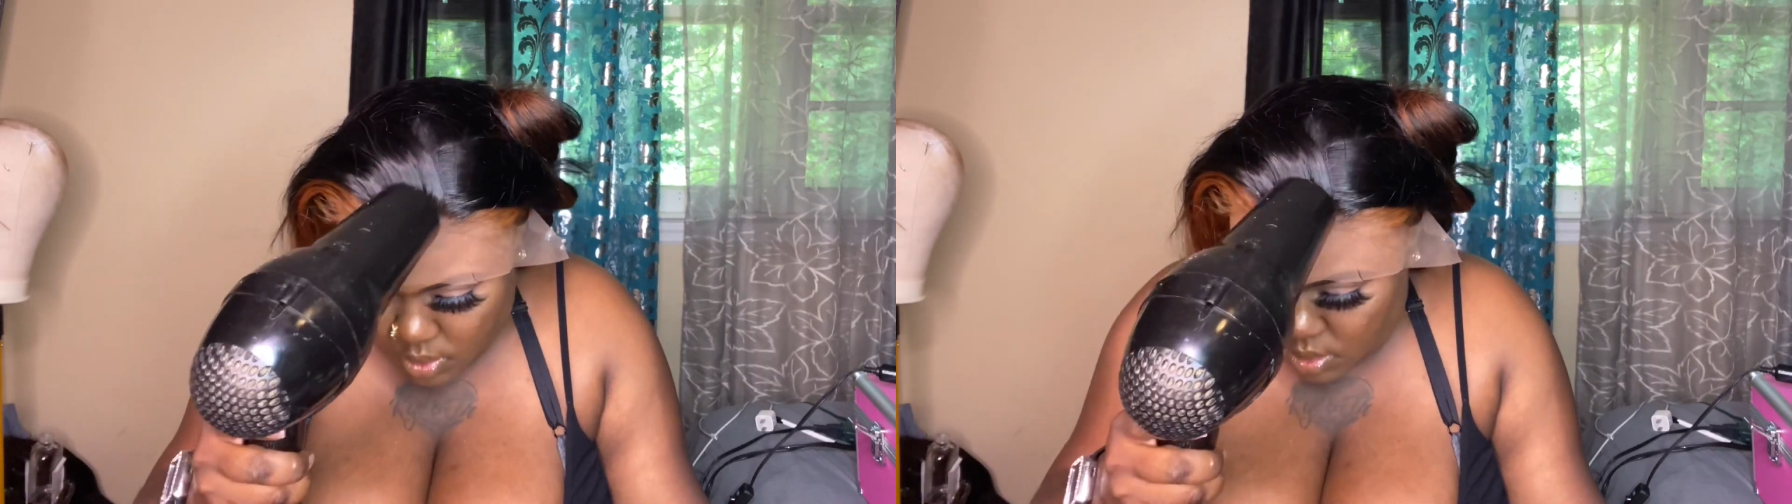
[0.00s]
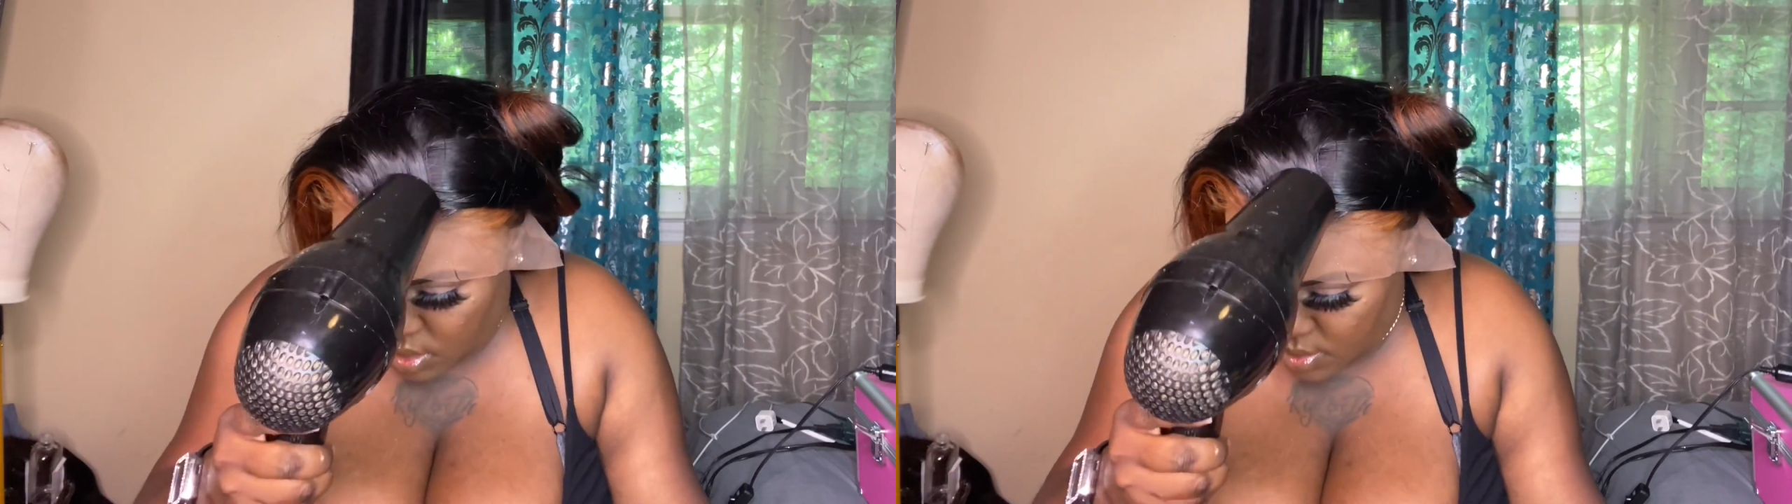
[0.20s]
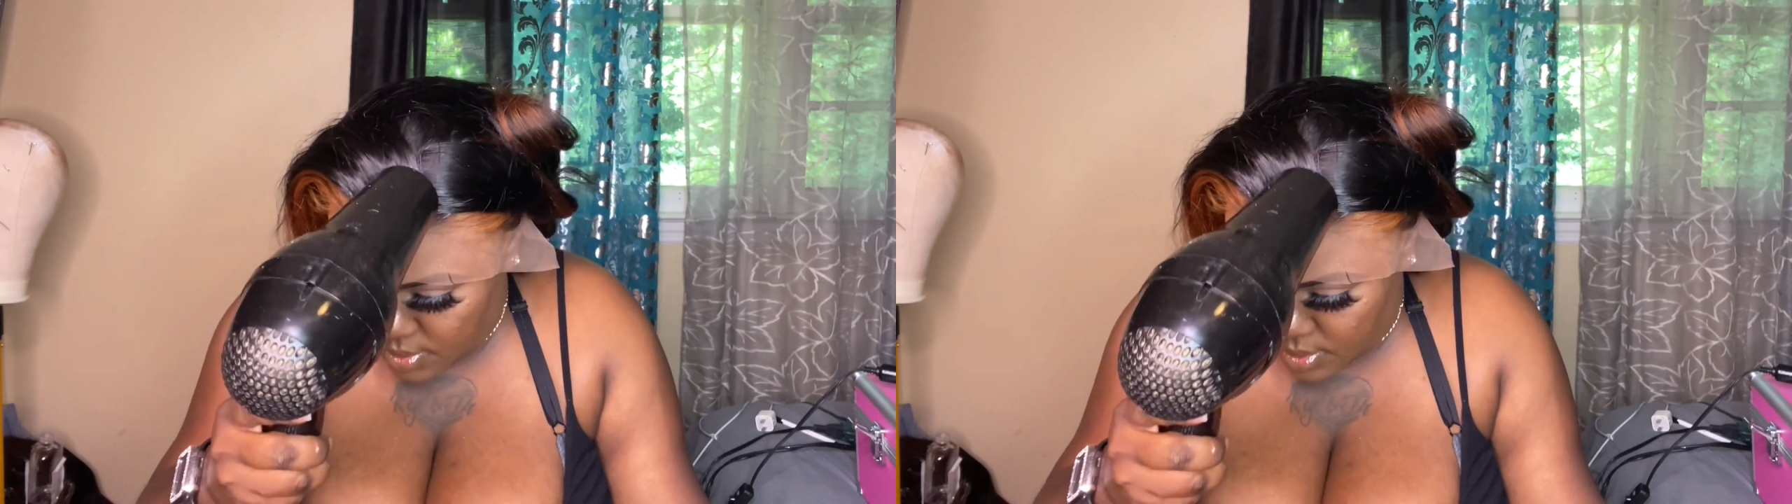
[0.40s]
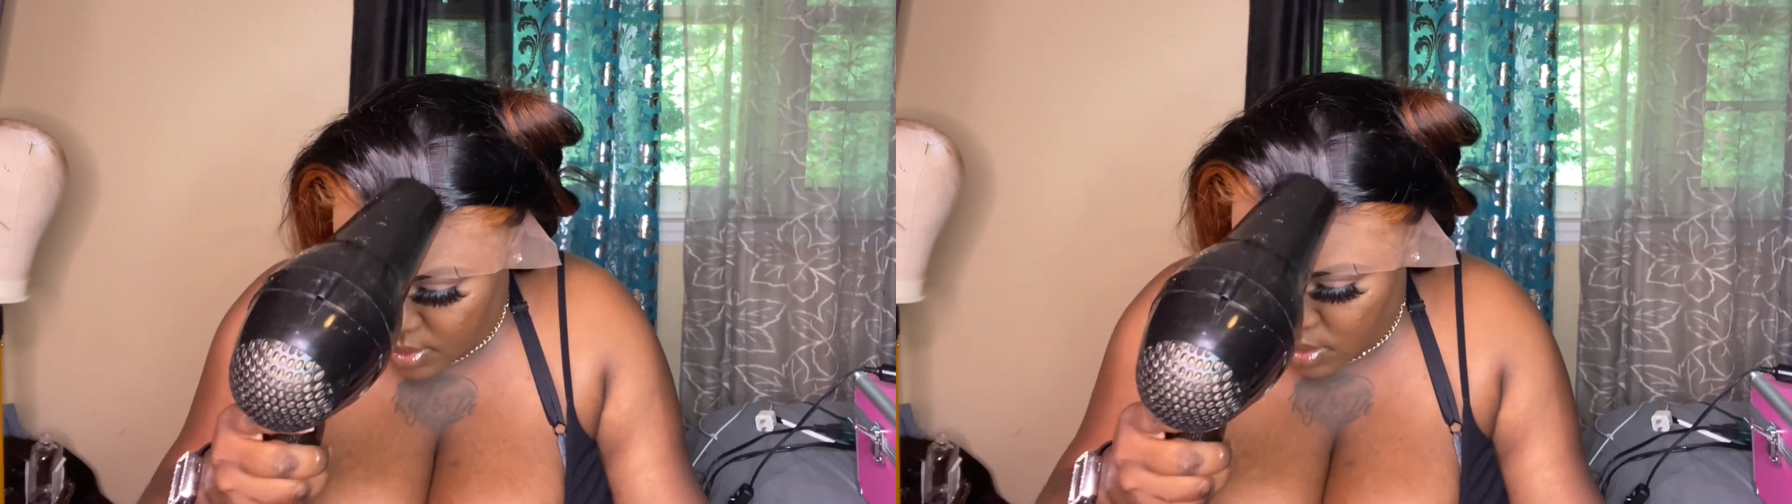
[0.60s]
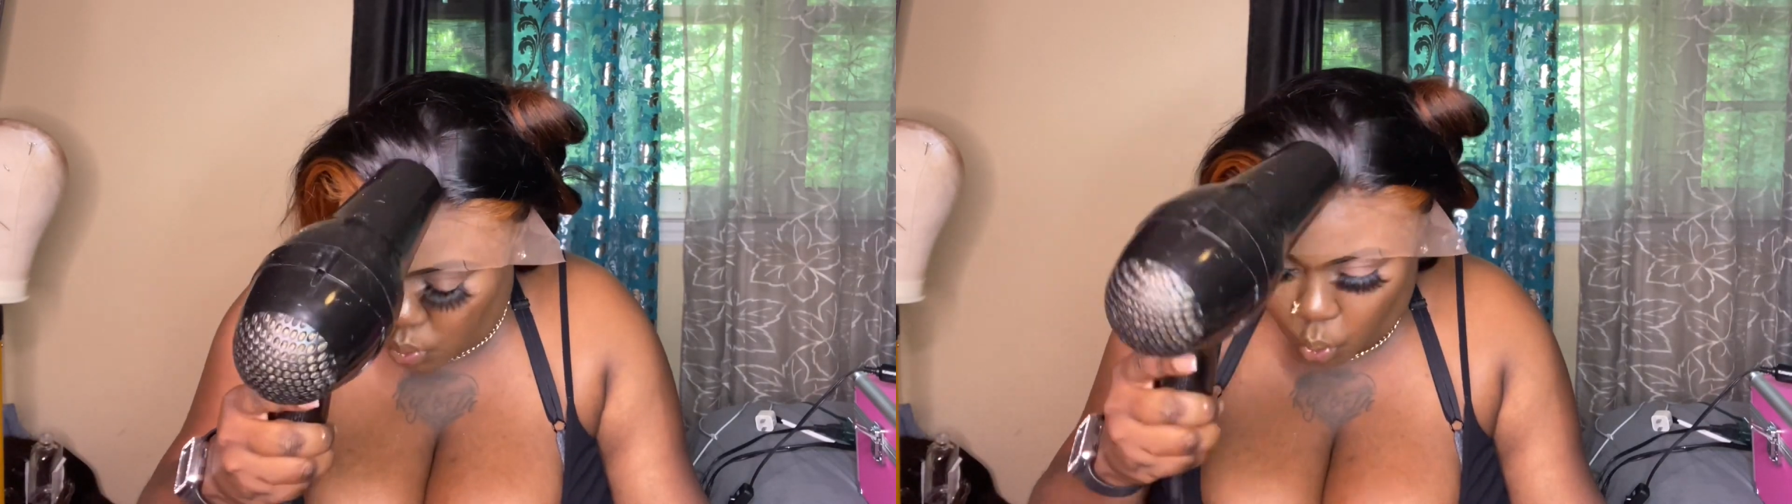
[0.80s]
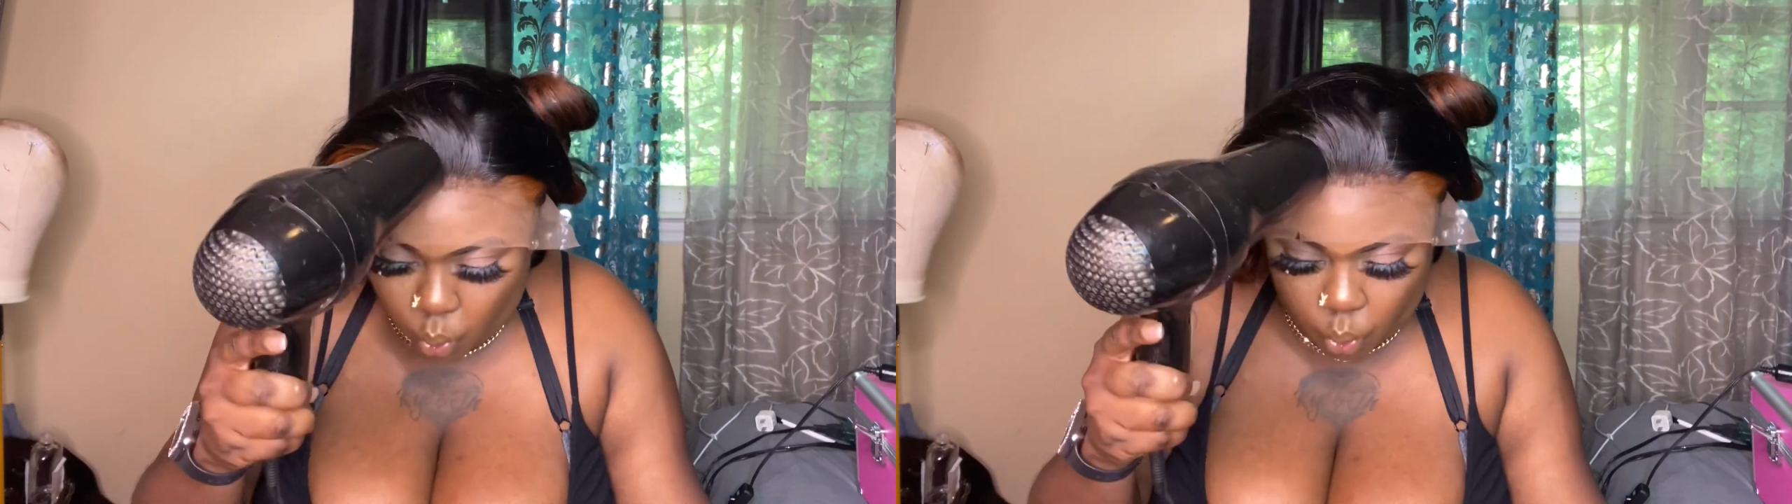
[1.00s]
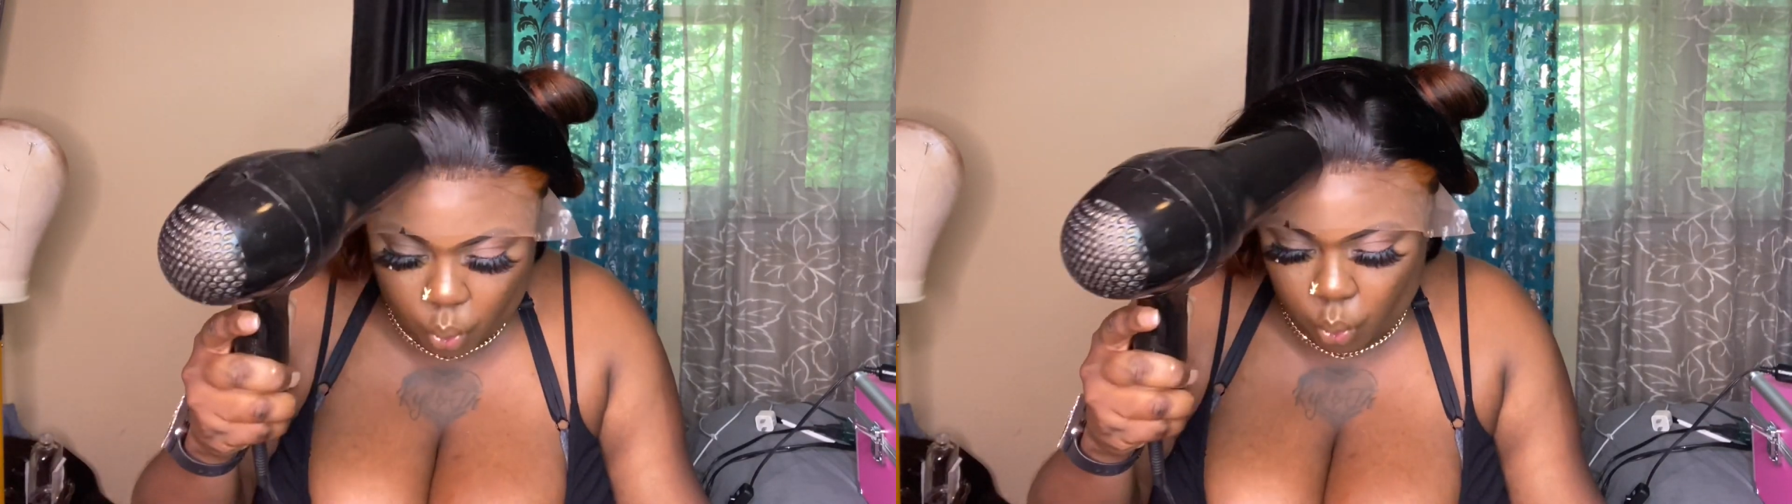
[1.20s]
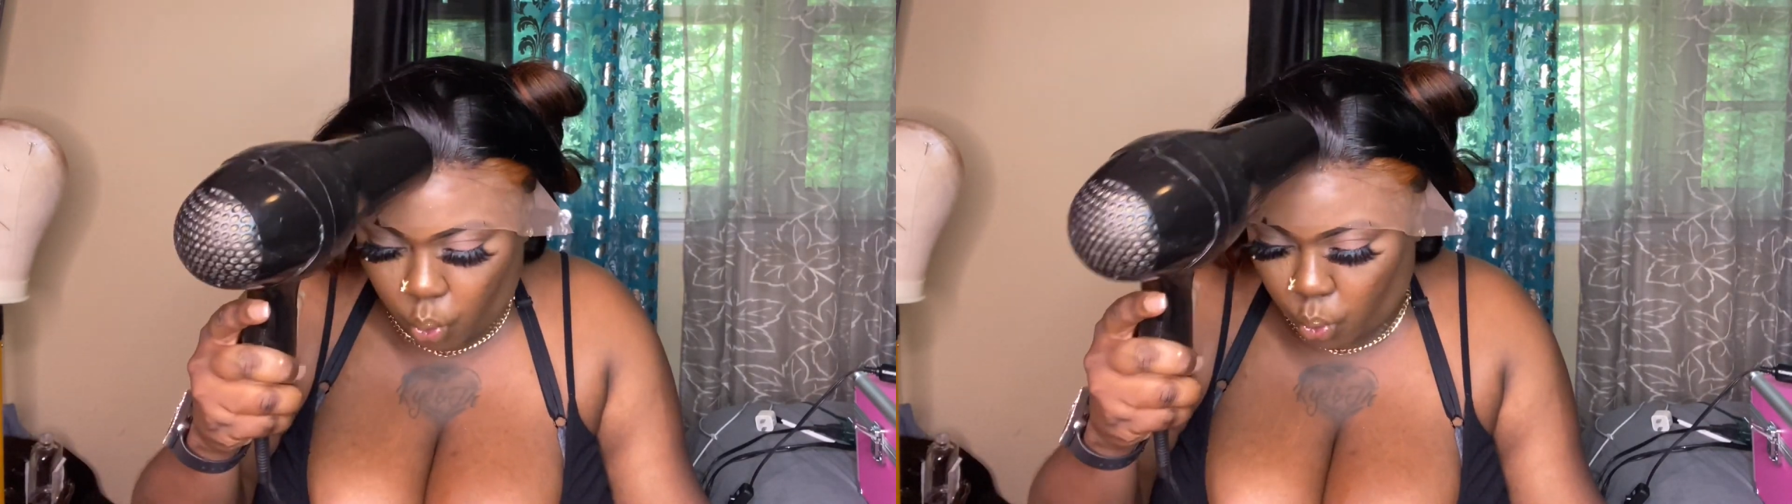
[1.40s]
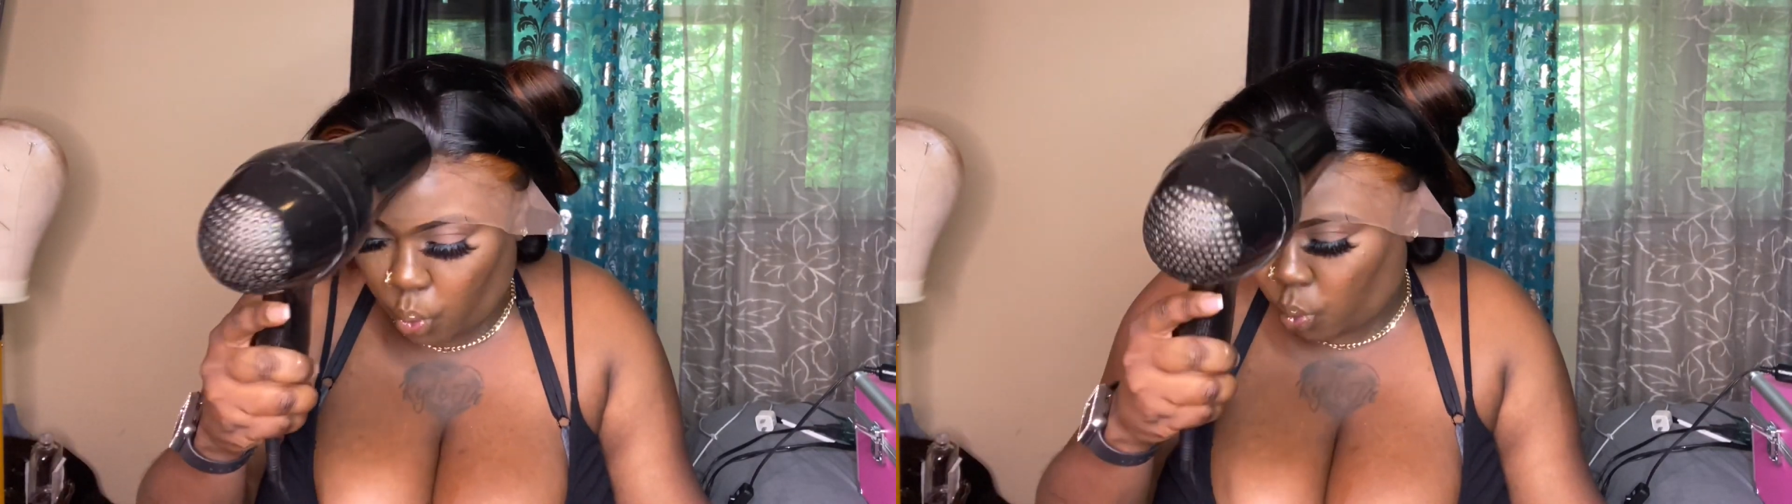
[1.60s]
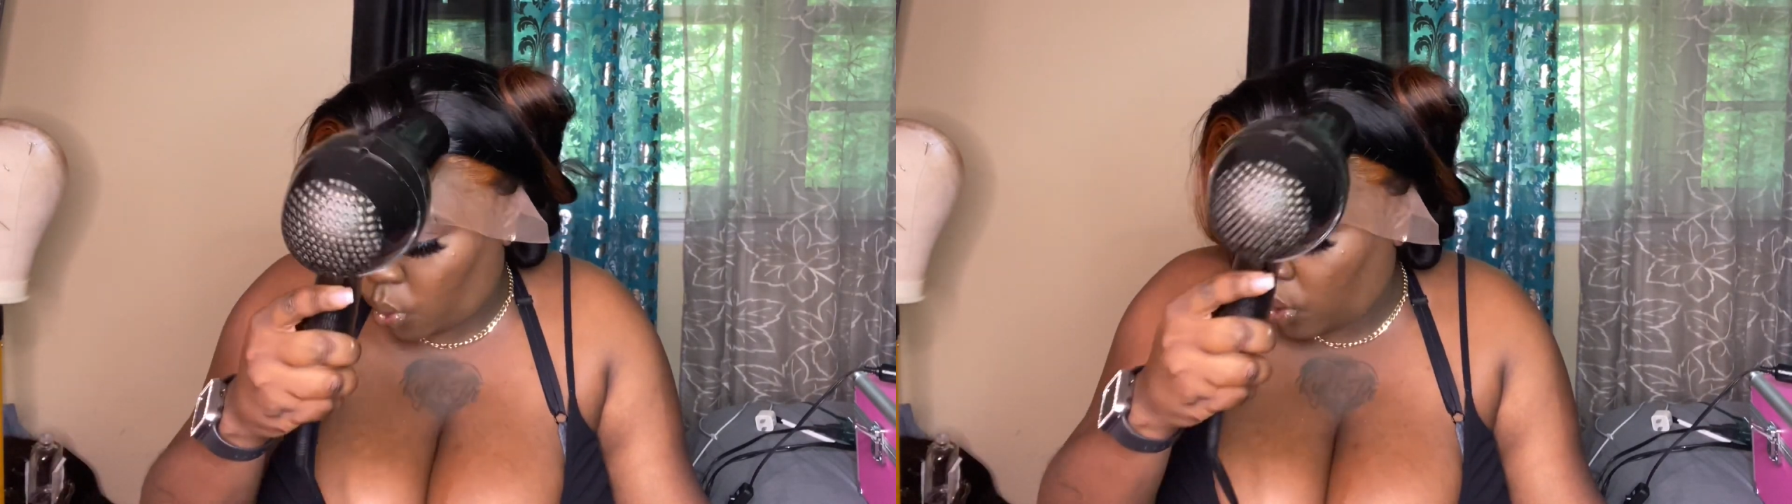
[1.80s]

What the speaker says: is the Got To Be spray.